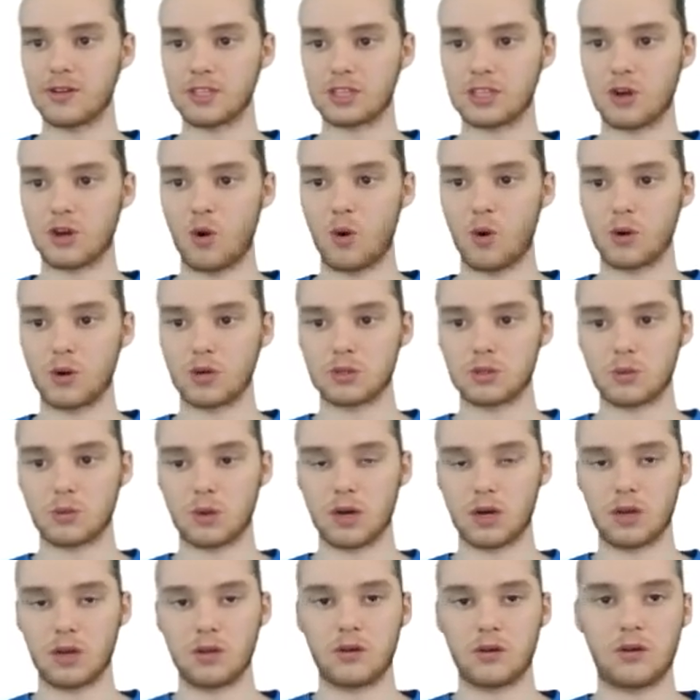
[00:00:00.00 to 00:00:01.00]
in this course,
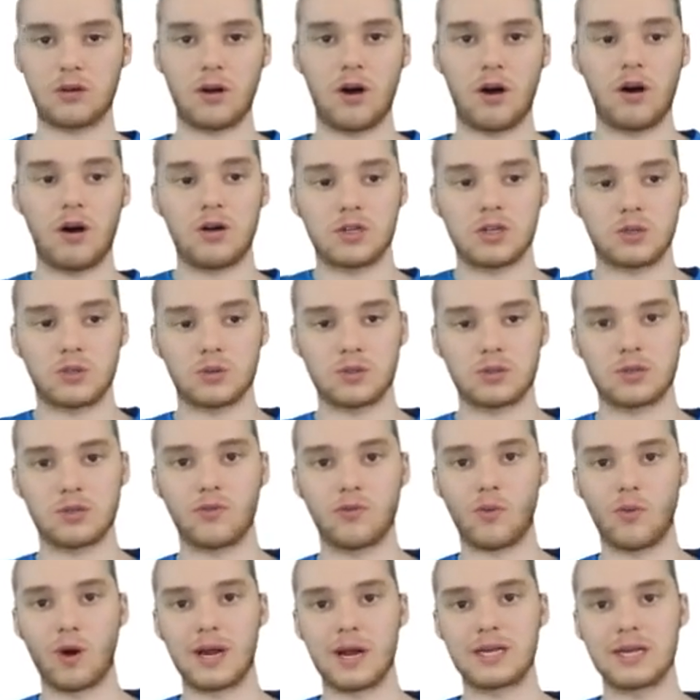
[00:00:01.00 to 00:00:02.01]
we're gonna learn all sorts
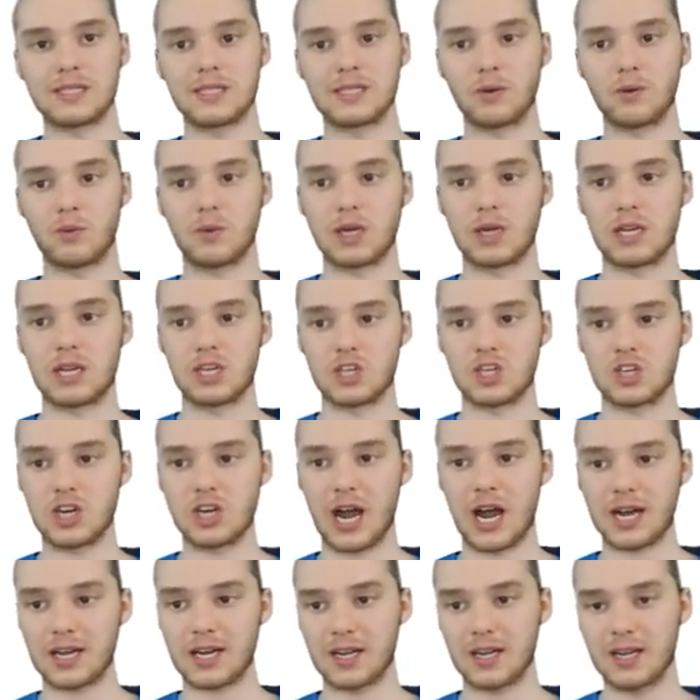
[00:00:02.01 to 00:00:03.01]
of ways that we can
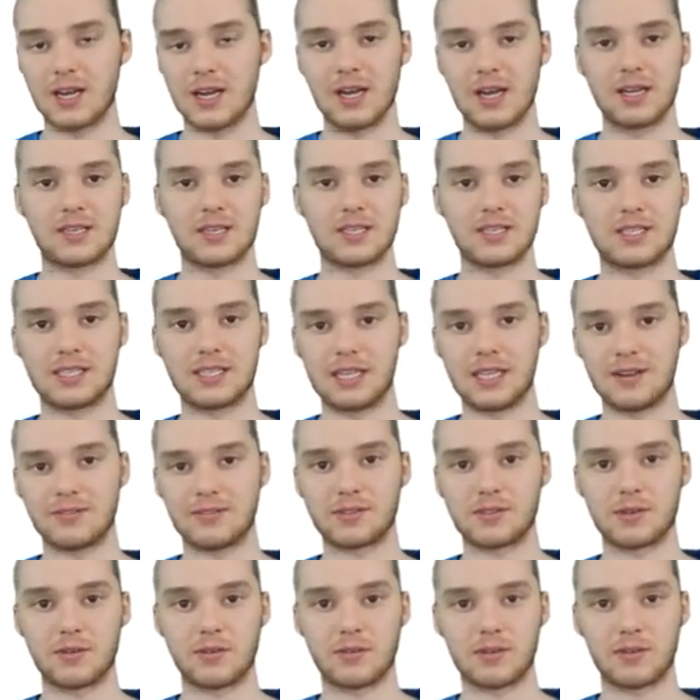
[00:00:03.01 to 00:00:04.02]
check to see
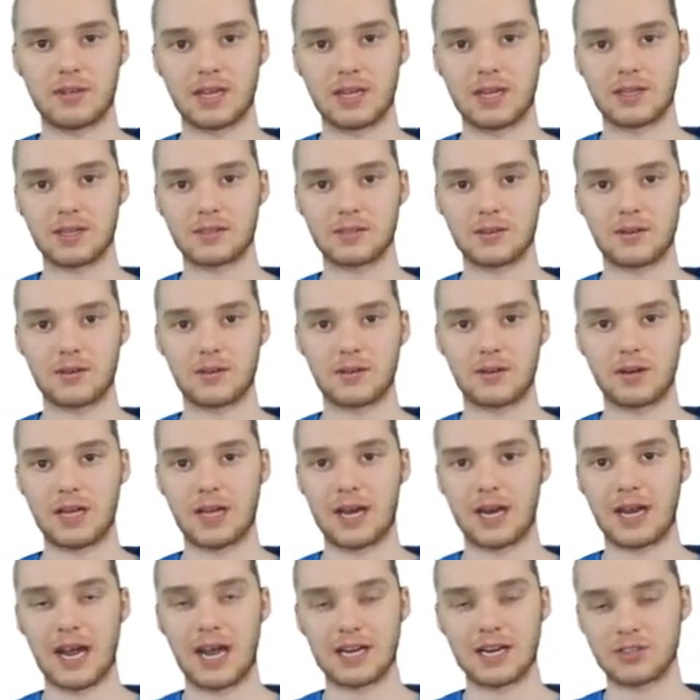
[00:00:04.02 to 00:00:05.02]
if certain things are
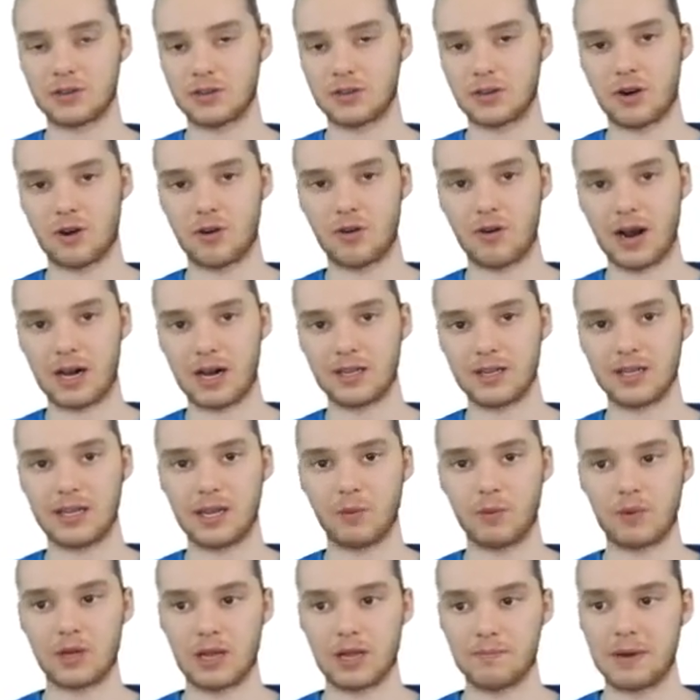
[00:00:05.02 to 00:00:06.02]
getting entered correctly,
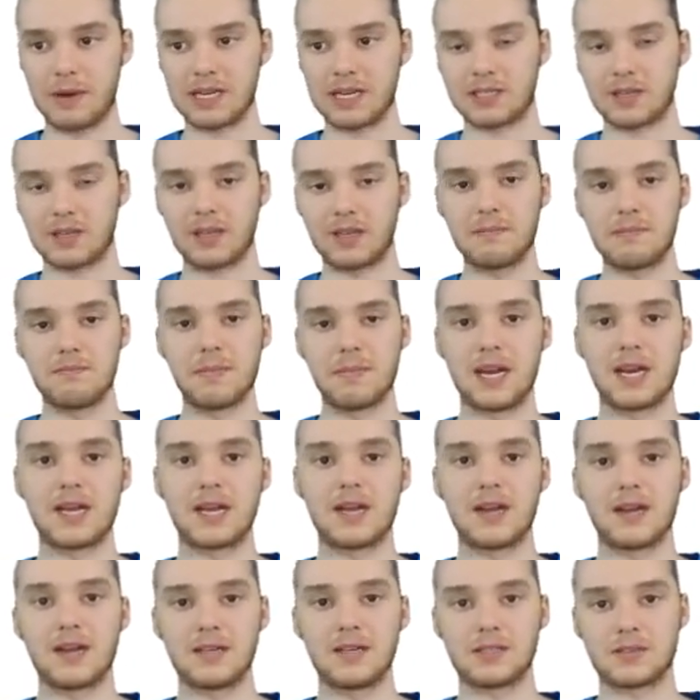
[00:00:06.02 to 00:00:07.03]
and we could basically
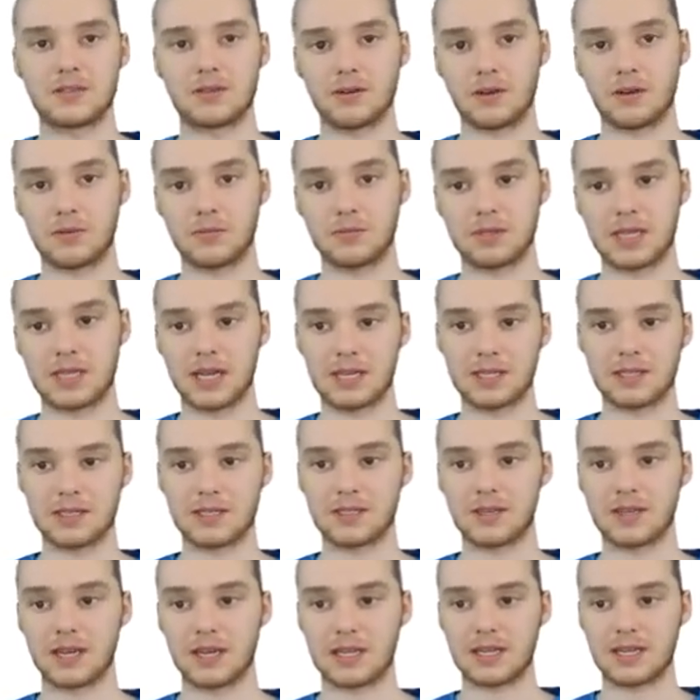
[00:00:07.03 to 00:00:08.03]
mitigate
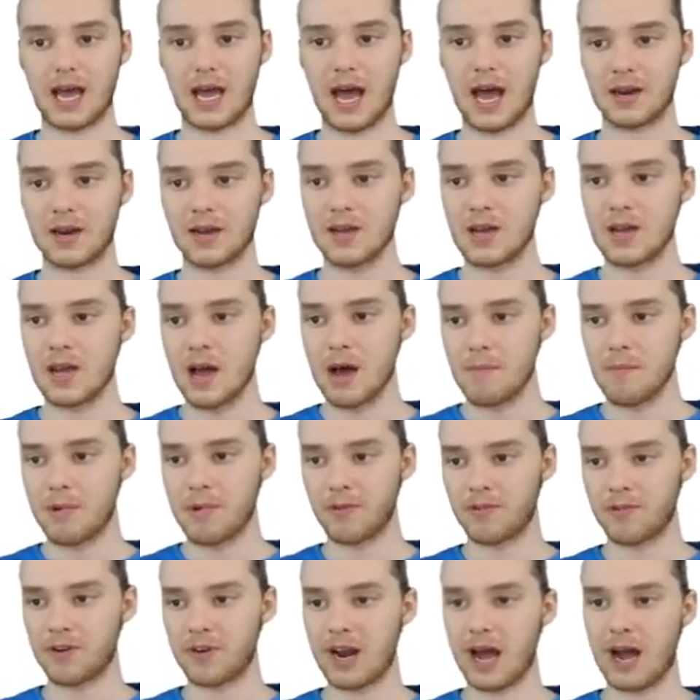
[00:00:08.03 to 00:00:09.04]
circumstances like that.
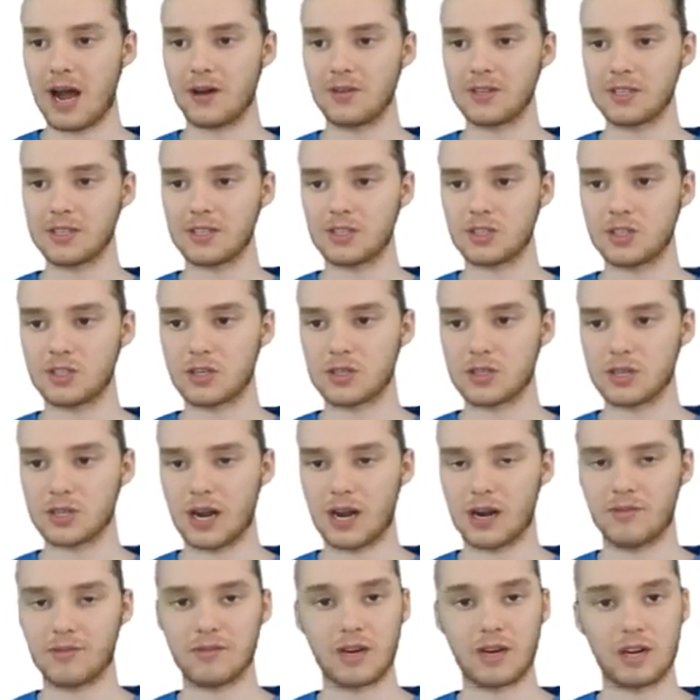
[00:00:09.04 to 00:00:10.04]
But for now, this is just
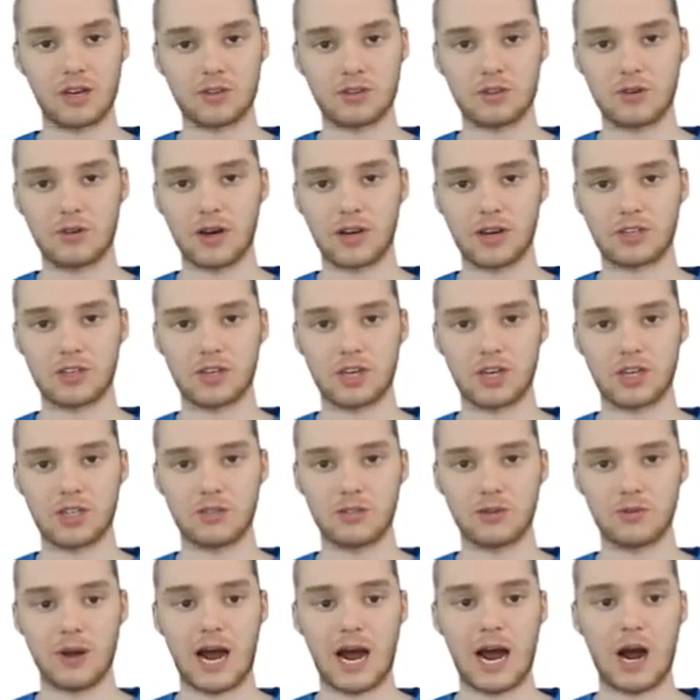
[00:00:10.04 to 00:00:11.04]
kind of an introduction
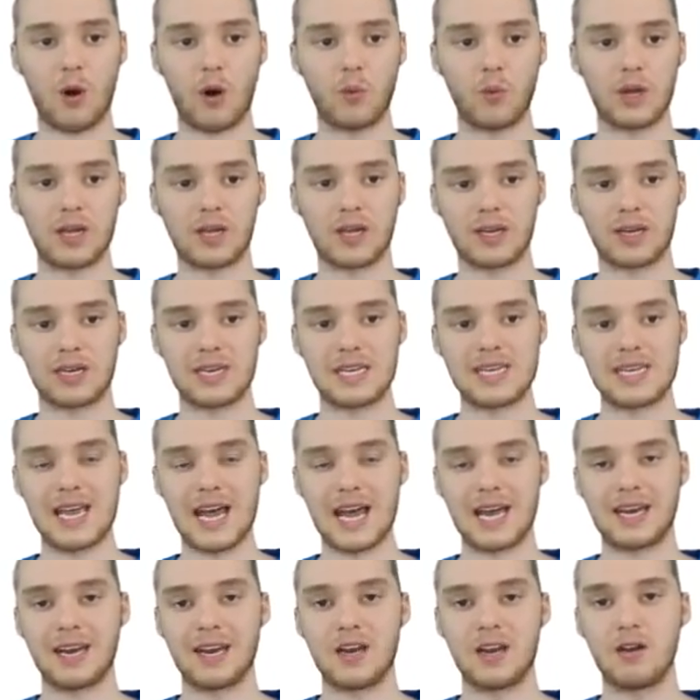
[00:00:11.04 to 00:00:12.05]
into how we can
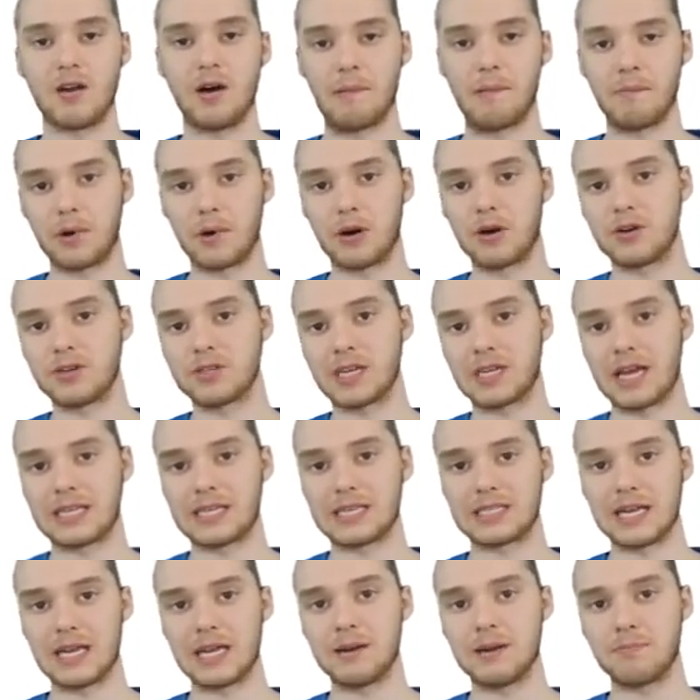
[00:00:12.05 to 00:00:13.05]
get numbers
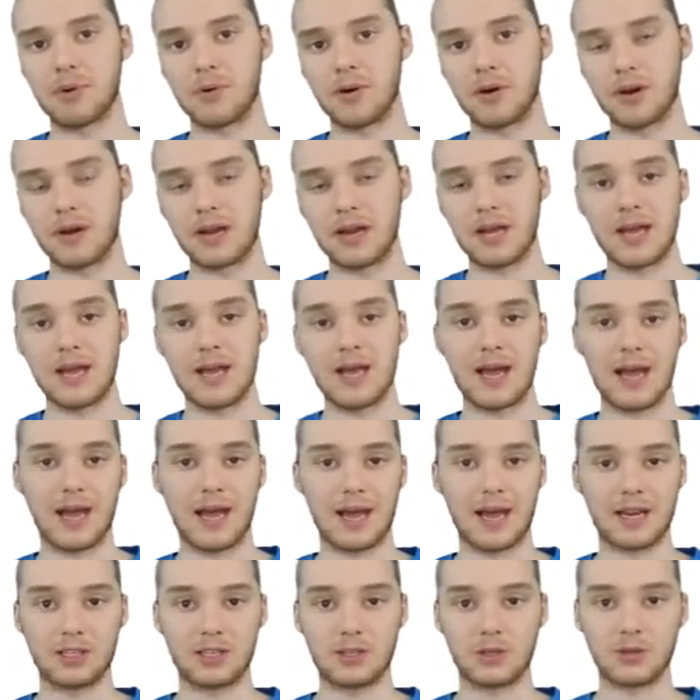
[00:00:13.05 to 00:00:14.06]
as input
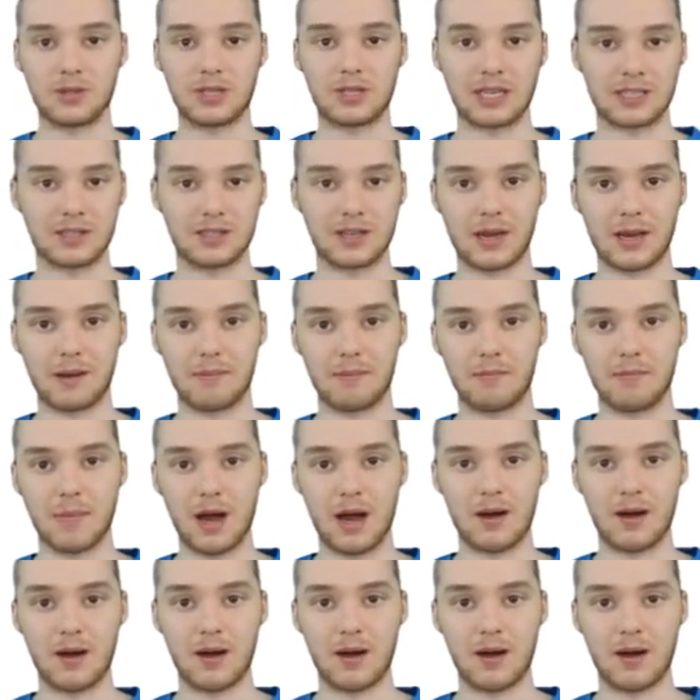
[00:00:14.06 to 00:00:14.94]
and do things like